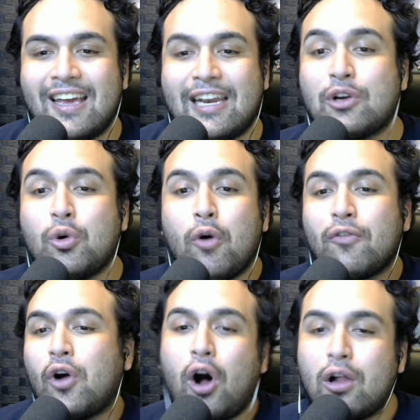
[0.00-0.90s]
And I'll go
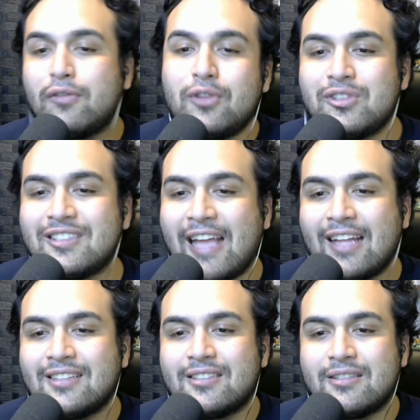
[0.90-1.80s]
over all of those
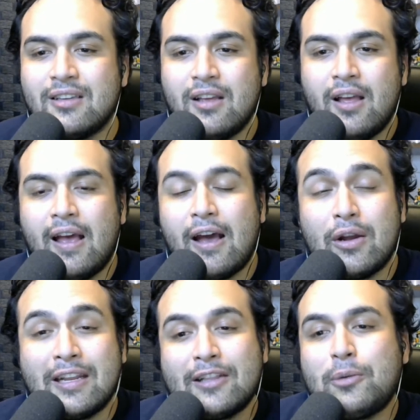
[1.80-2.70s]
stats
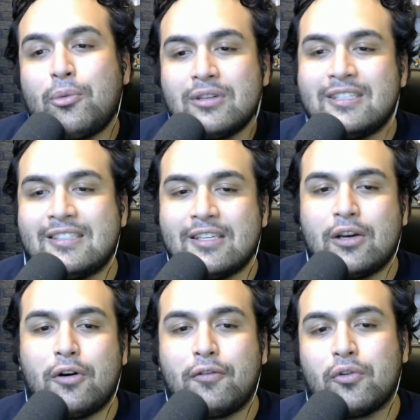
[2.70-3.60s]
in a little more
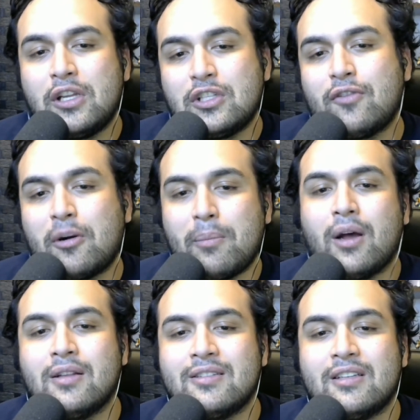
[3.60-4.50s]
detail for each of our
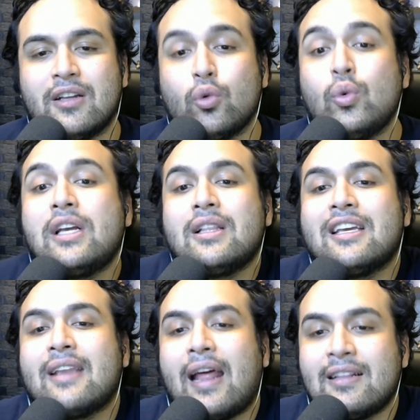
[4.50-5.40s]
mons in a weekly
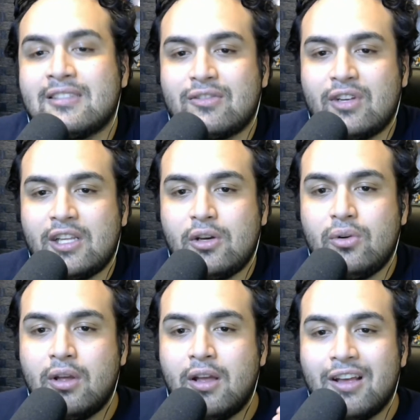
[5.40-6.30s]
analysis video.
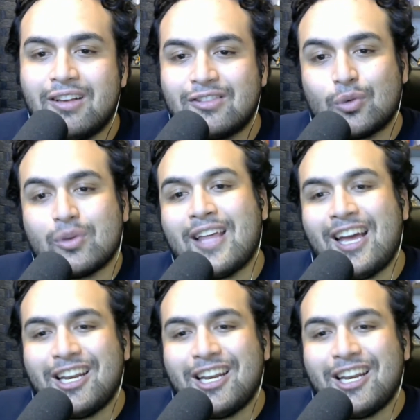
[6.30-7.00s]
So with that,